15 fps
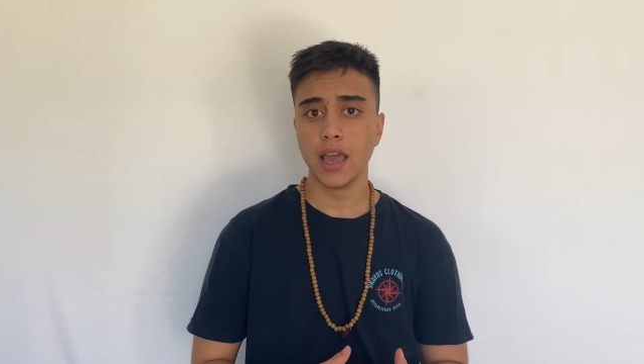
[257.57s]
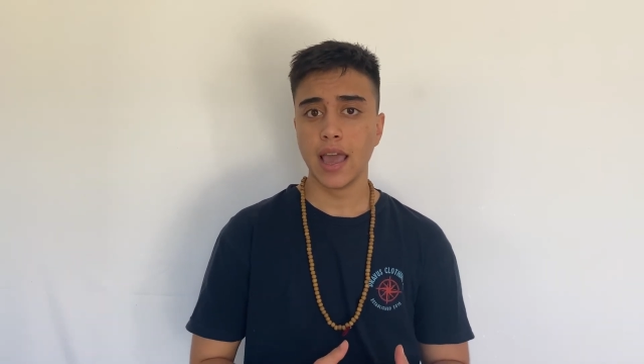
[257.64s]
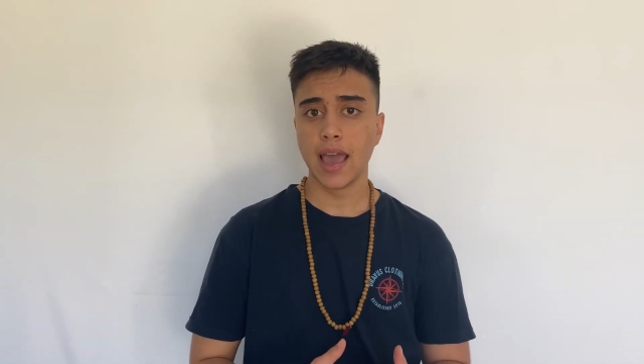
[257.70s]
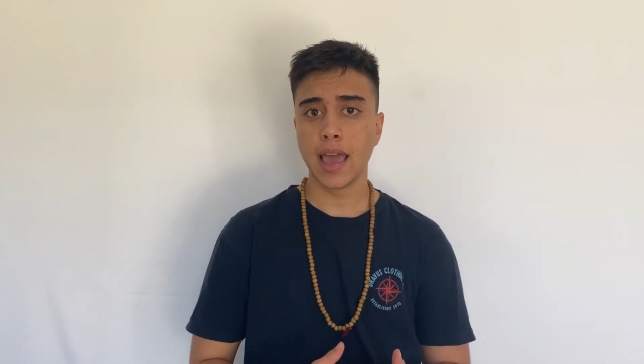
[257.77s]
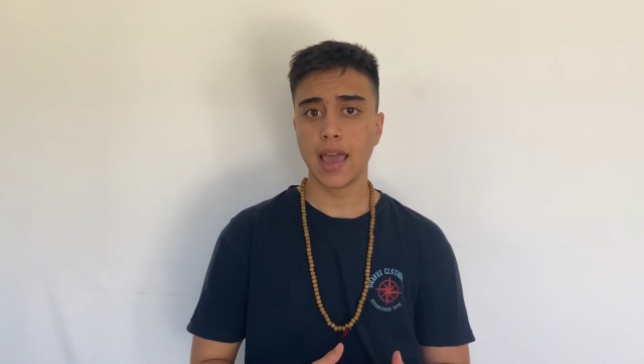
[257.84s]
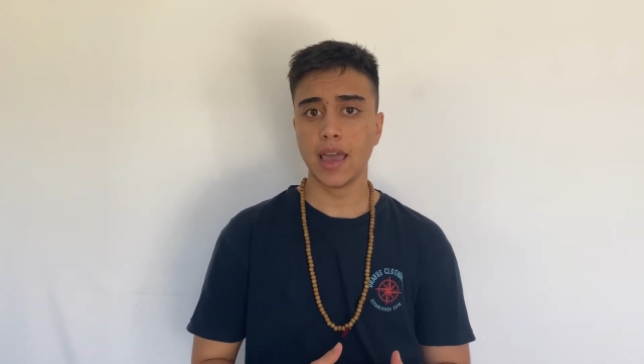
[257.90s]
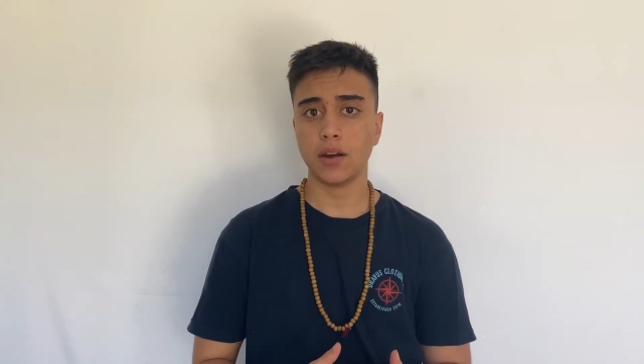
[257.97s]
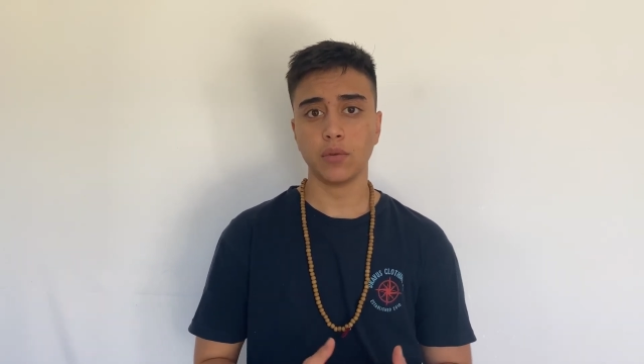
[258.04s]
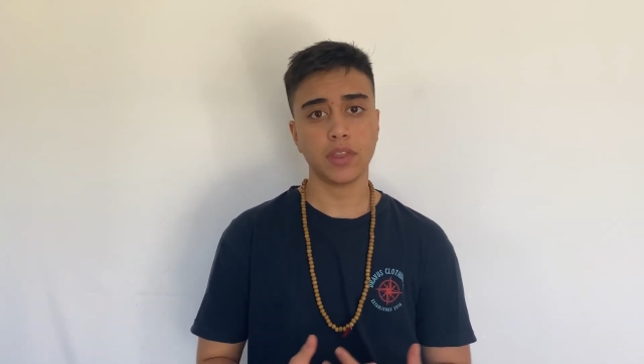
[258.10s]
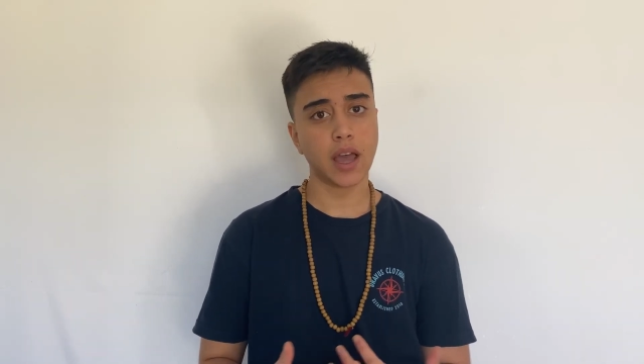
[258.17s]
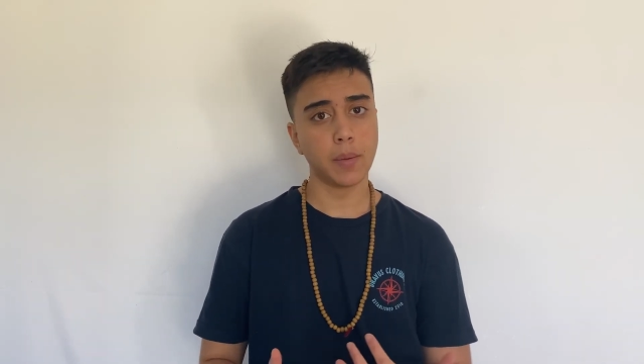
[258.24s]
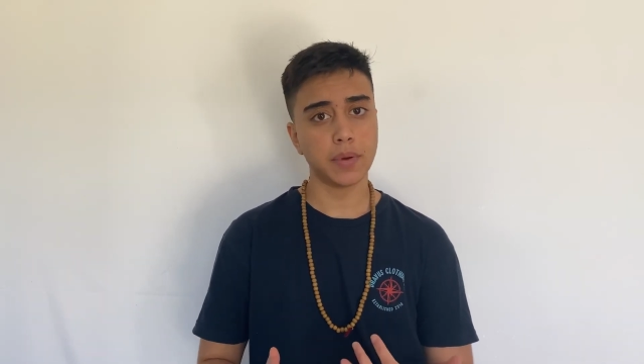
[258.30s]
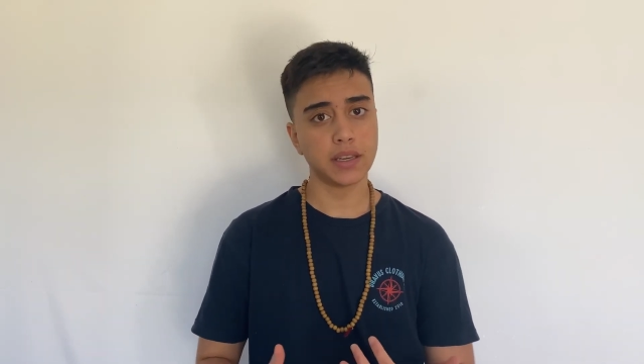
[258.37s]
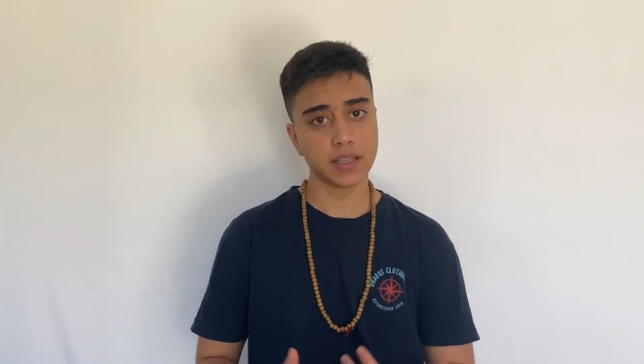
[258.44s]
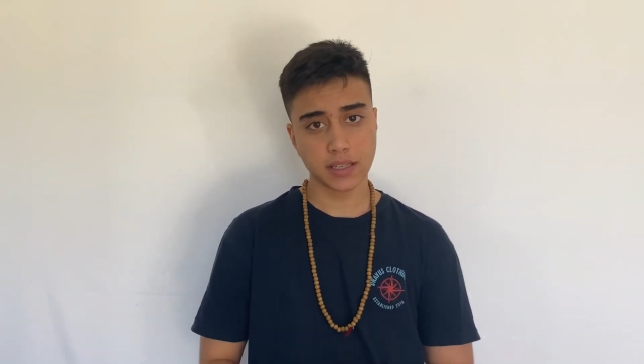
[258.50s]
And with that
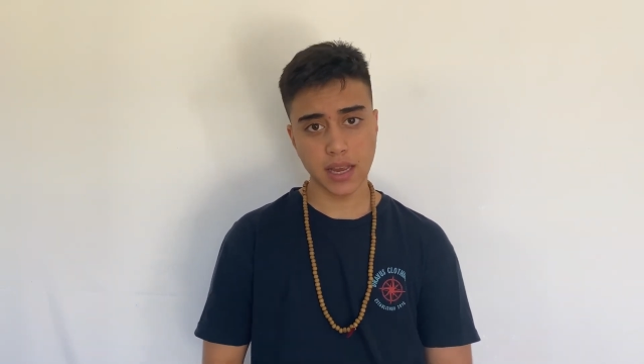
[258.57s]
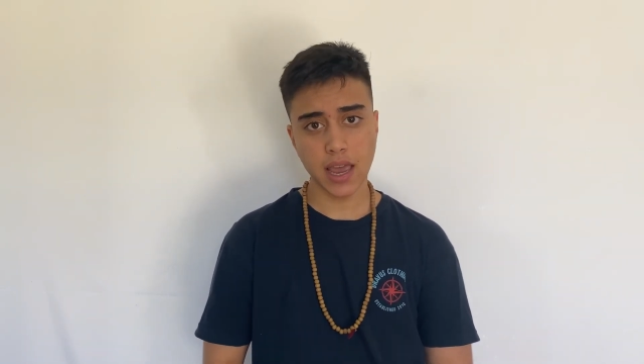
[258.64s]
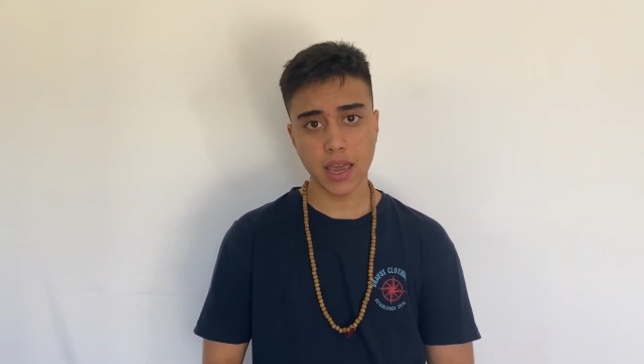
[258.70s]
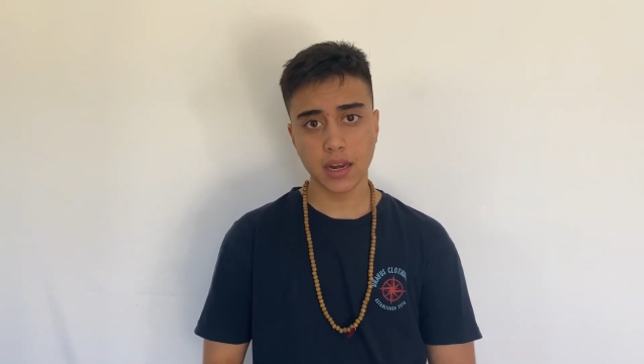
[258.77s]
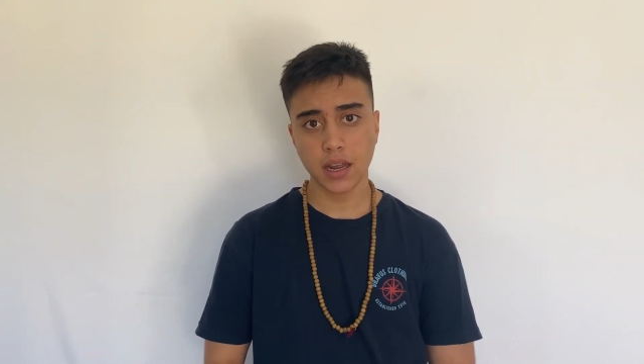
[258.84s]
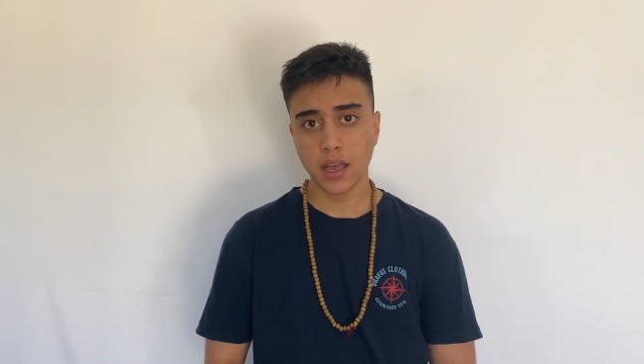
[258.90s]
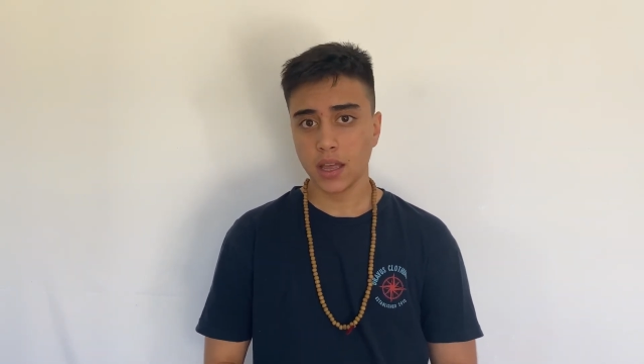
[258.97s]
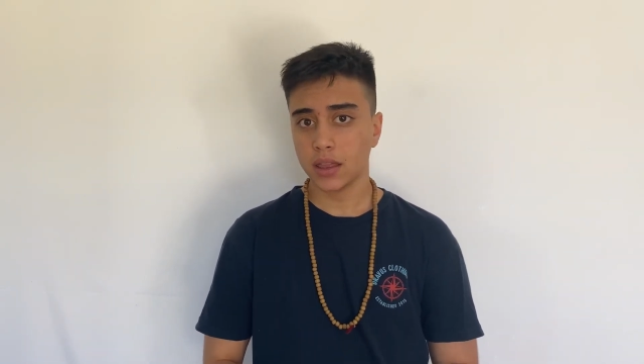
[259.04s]
being said,